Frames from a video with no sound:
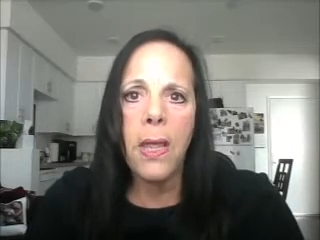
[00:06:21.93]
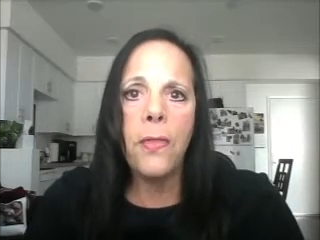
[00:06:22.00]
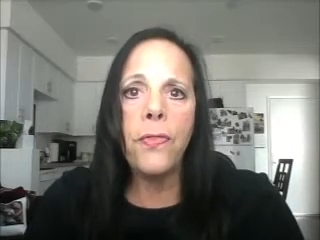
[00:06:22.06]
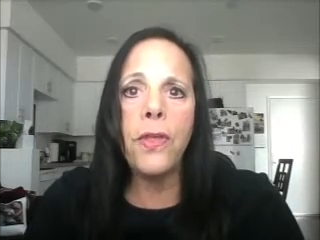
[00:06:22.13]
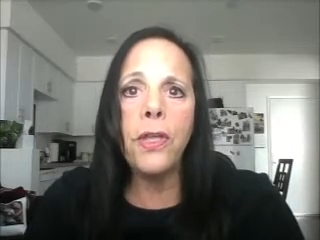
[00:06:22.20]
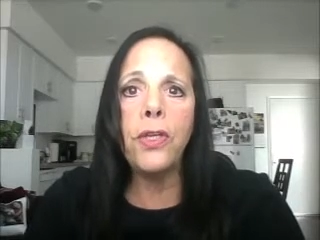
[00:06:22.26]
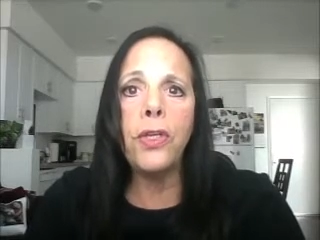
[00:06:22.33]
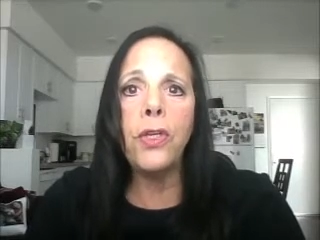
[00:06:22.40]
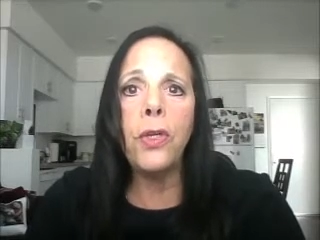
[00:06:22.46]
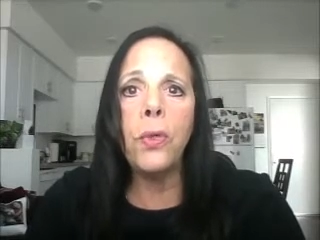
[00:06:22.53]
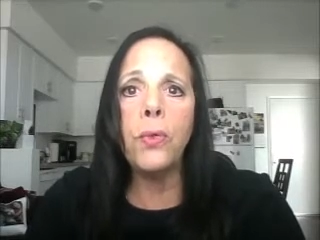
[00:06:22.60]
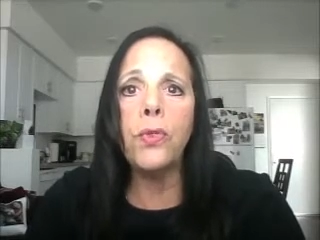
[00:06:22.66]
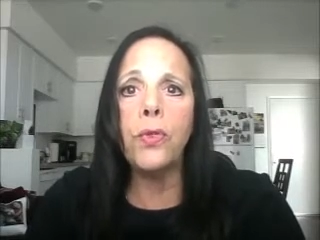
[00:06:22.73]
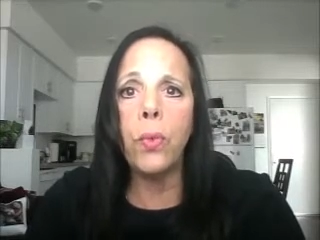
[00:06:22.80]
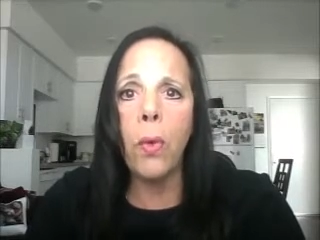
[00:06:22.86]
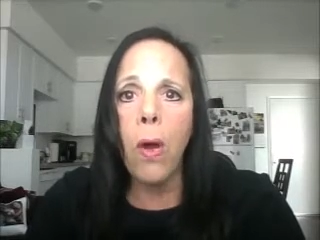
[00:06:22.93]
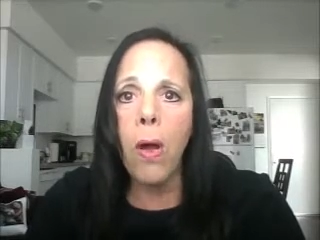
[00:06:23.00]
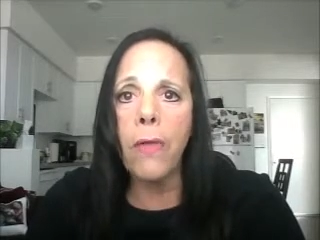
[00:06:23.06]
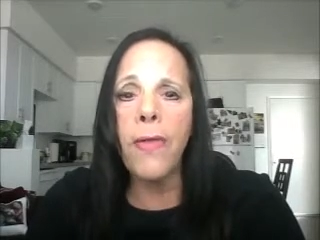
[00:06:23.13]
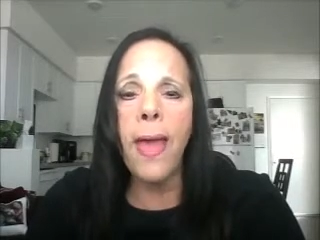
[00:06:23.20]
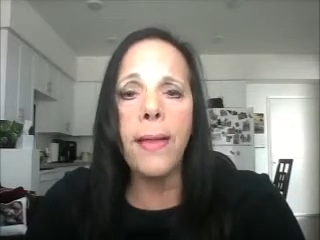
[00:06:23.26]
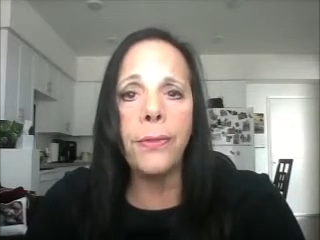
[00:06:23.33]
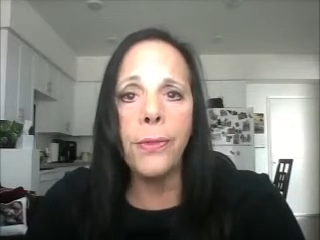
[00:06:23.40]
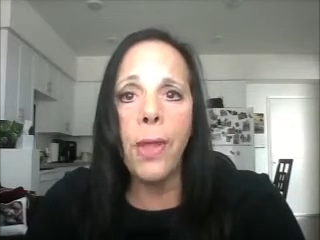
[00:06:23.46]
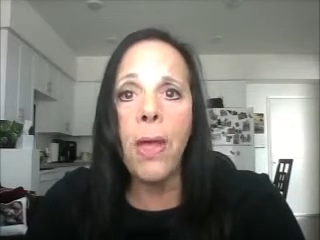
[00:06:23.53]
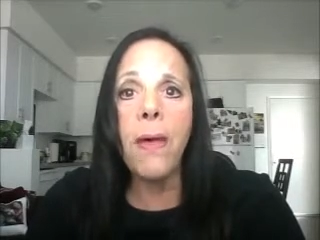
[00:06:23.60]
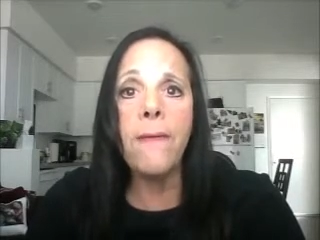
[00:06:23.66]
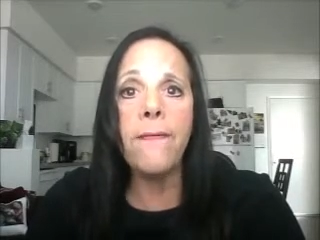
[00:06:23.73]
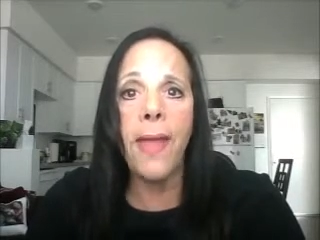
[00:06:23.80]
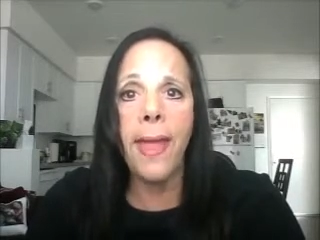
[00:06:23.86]
then you draw that
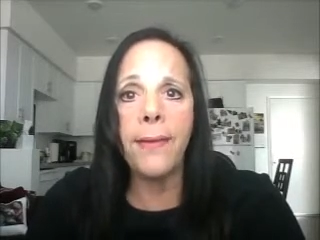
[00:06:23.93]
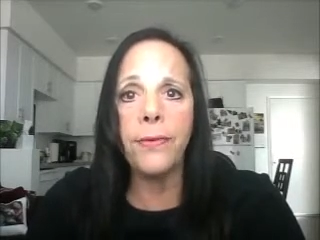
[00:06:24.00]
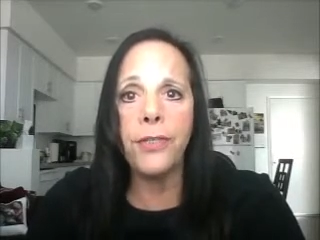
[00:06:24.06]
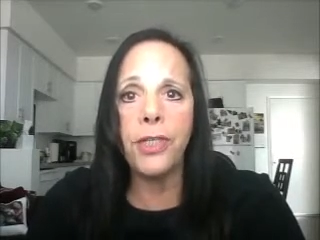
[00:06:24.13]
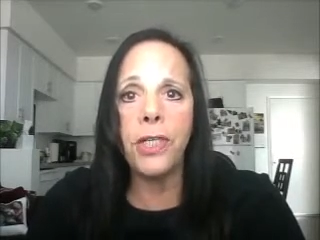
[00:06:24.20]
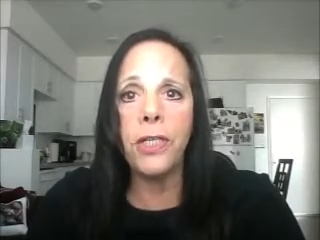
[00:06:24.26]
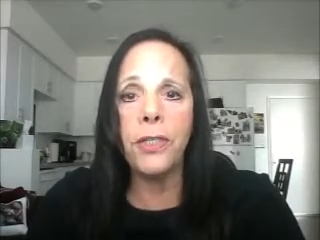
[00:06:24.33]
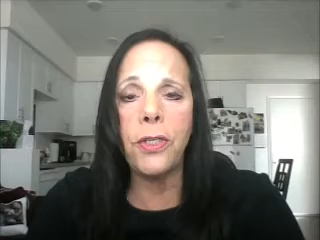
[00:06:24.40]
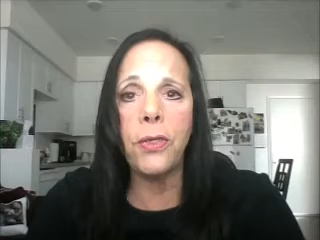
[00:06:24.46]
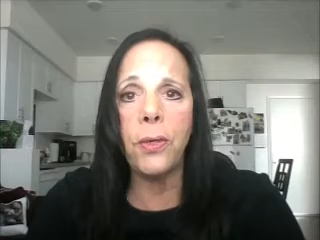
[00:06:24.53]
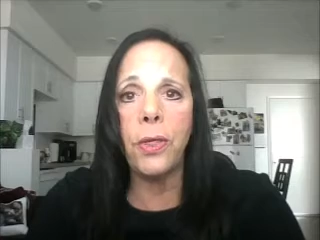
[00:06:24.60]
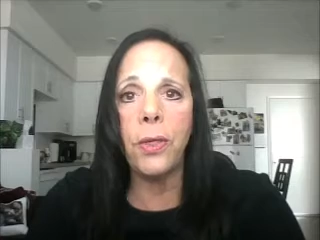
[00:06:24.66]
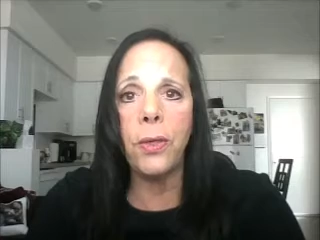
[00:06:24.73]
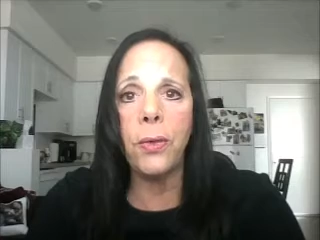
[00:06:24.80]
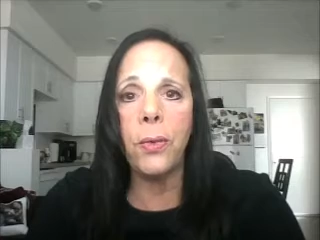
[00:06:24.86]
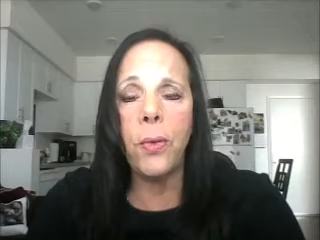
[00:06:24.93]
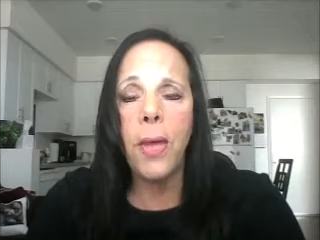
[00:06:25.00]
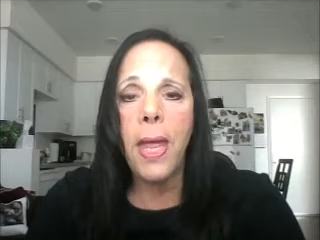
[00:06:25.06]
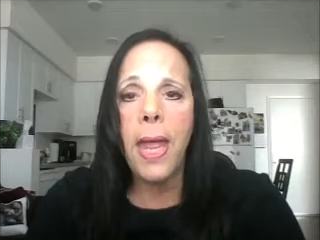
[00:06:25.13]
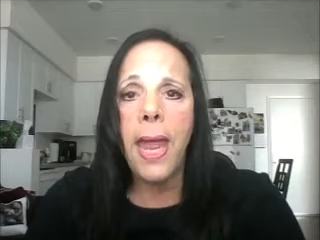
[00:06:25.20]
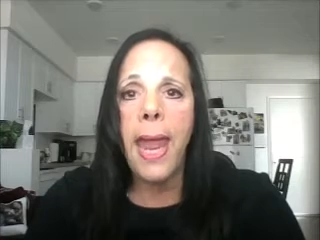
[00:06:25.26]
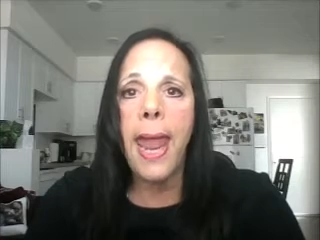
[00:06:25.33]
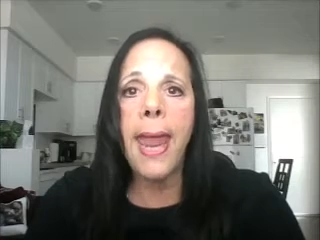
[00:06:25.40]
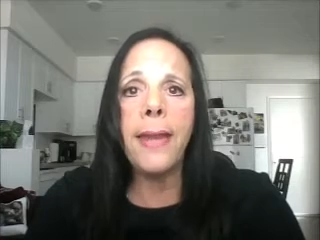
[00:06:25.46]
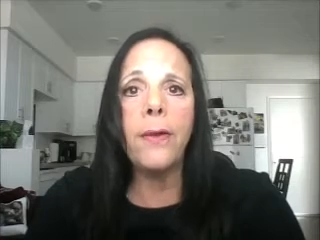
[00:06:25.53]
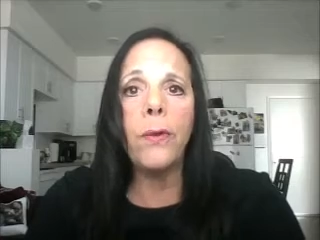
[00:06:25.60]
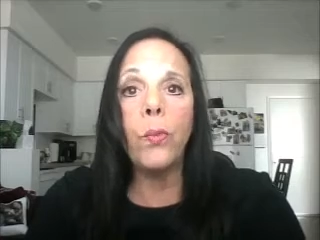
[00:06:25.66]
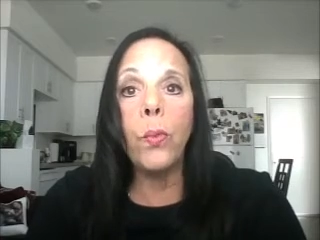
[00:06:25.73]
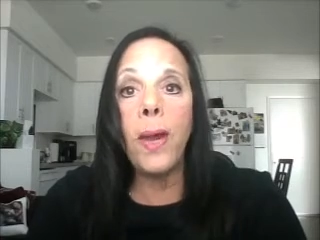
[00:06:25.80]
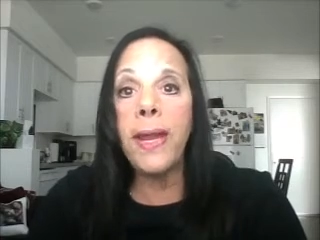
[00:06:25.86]
love energy to you and
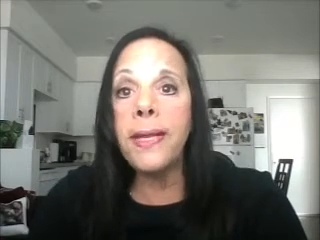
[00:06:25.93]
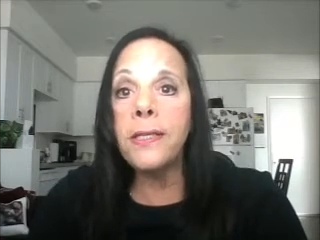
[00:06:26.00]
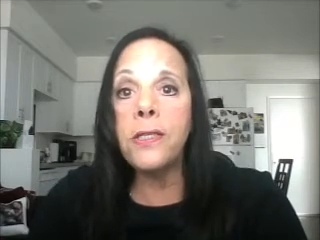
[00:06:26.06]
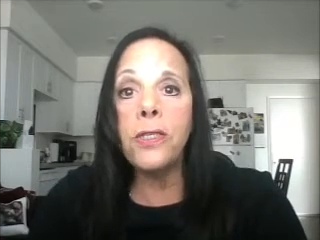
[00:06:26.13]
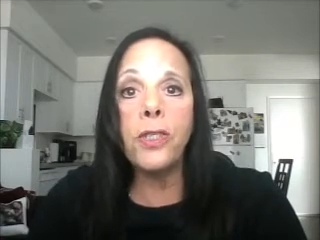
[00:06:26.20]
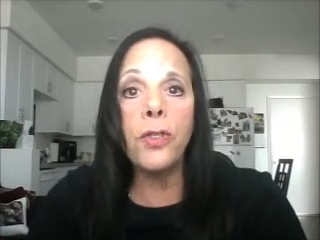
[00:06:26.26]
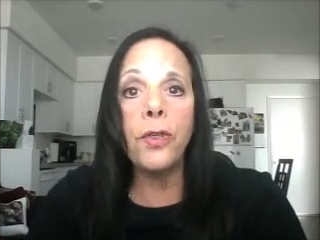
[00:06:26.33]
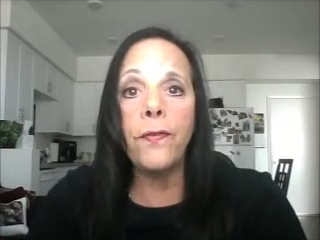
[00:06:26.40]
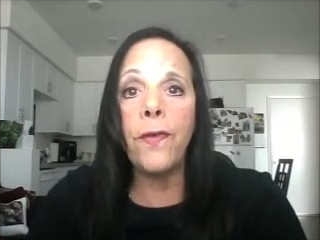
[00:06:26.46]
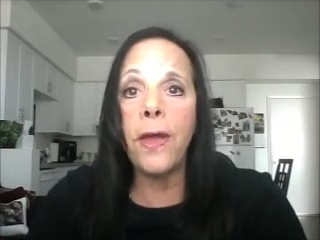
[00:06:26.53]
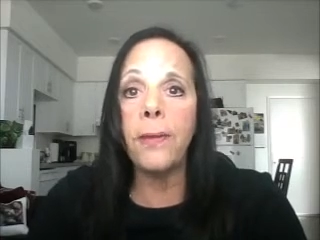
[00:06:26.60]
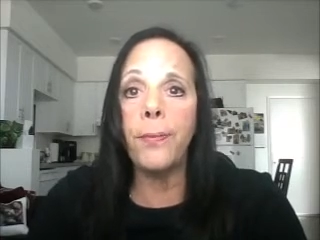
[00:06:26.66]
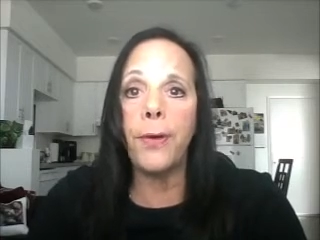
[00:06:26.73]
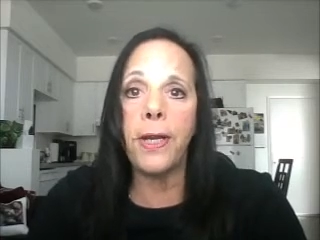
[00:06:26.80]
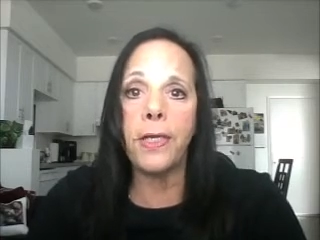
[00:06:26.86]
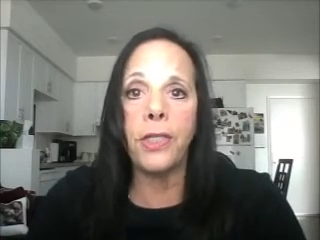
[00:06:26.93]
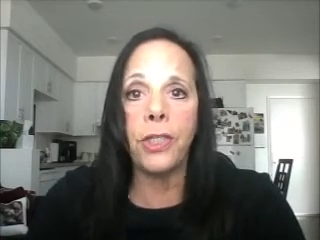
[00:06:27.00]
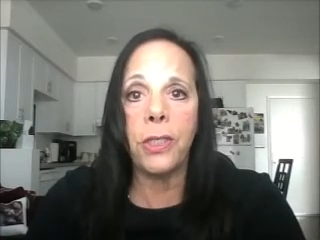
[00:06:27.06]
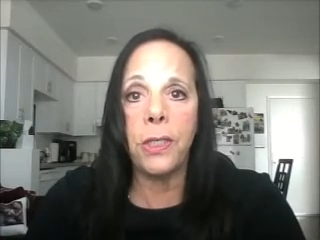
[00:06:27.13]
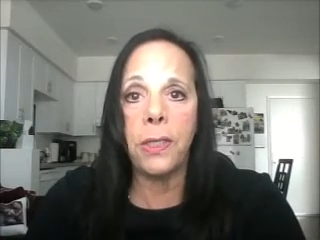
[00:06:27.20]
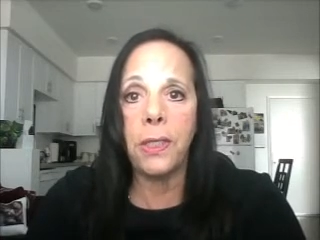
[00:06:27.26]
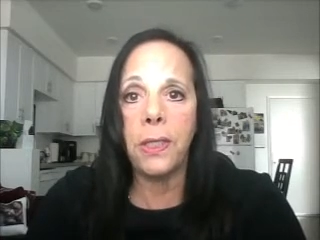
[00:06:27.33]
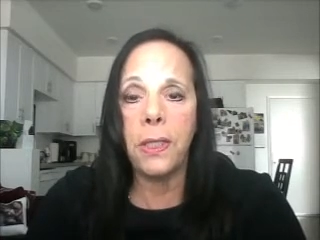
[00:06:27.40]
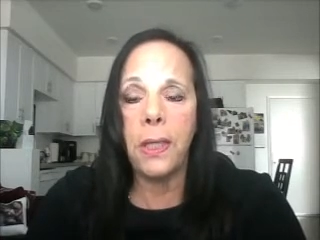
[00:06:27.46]
it raises your vibration